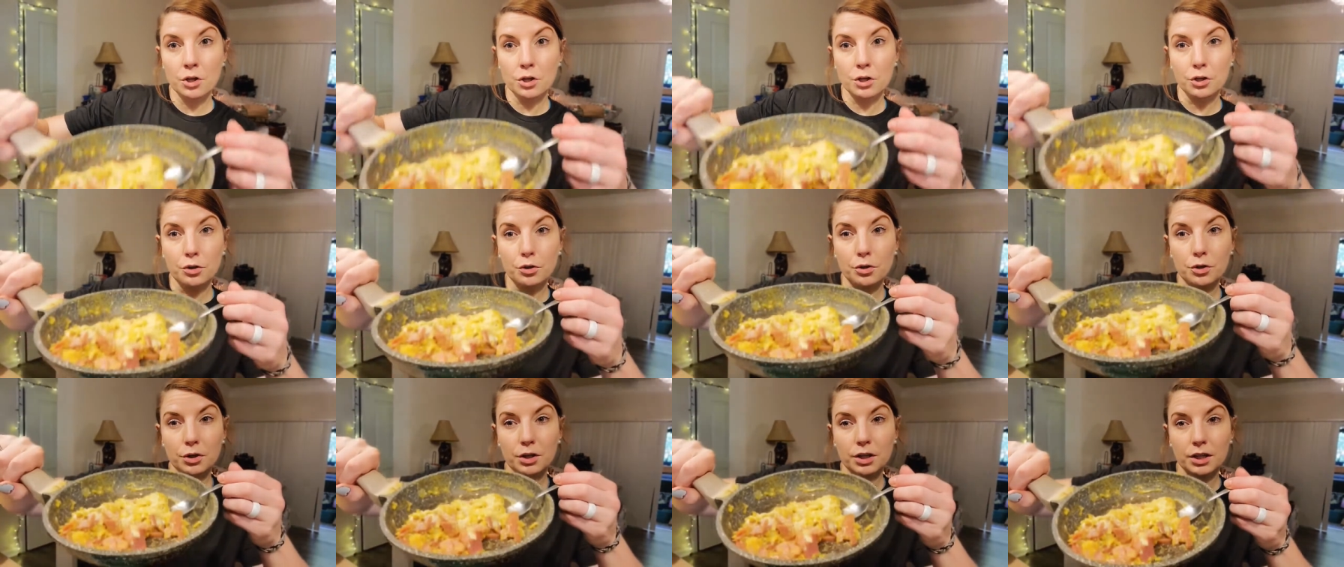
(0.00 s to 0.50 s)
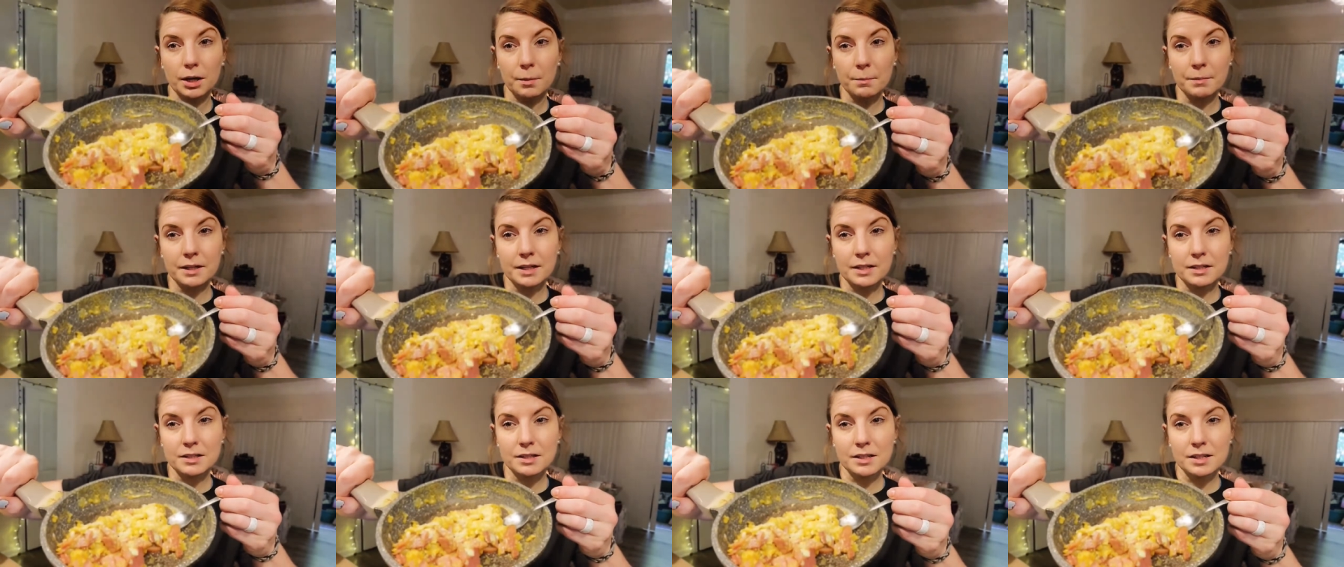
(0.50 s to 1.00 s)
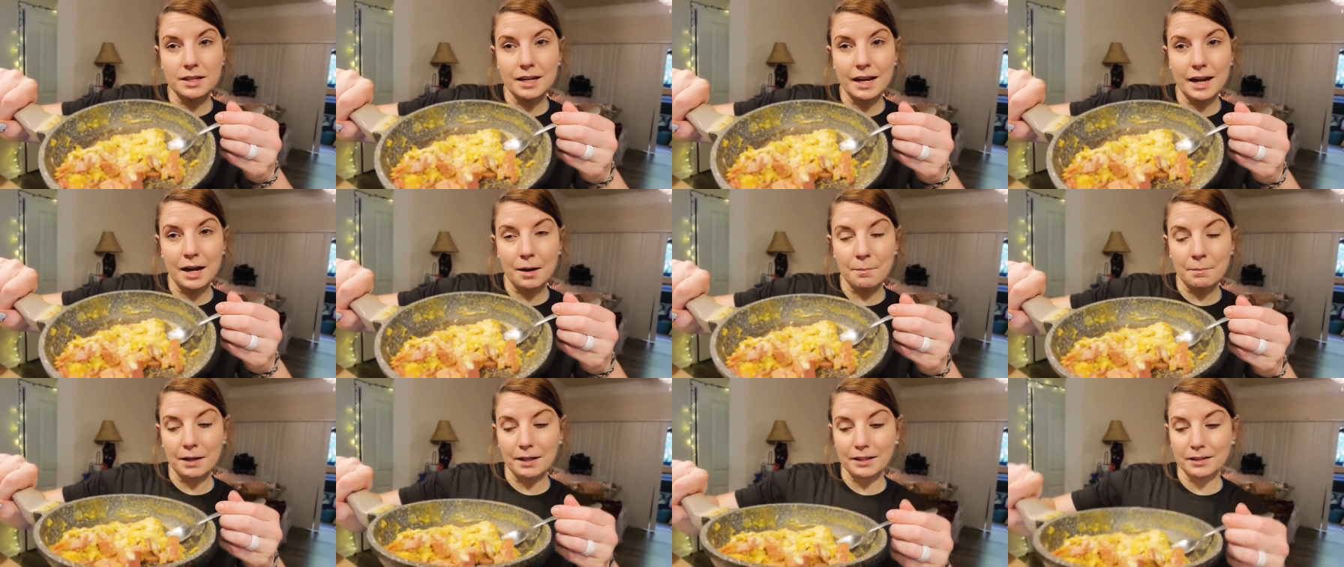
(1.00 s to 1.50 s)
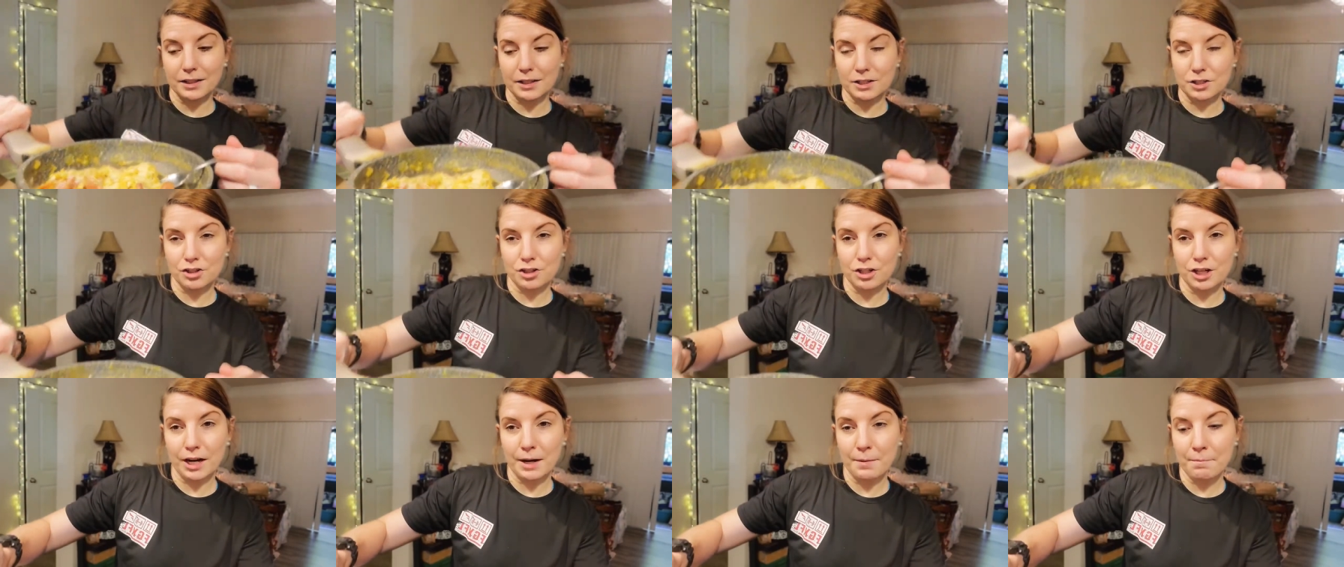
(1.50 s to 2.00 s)
You're coming into the day on my
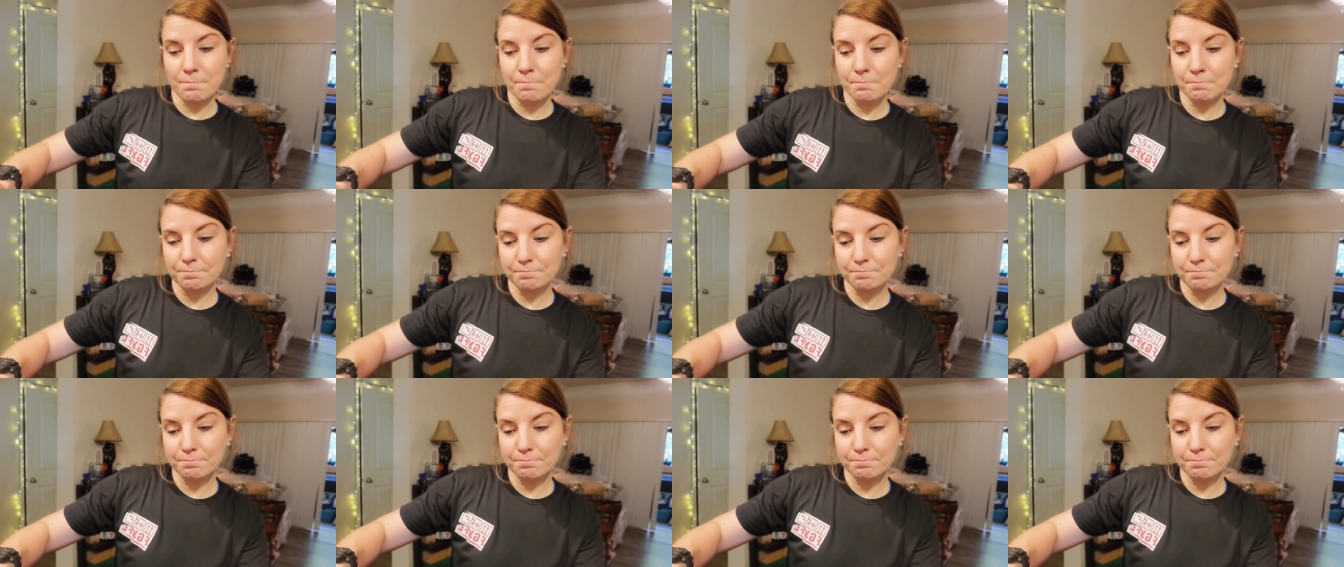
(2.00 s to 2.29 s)
lunchtime.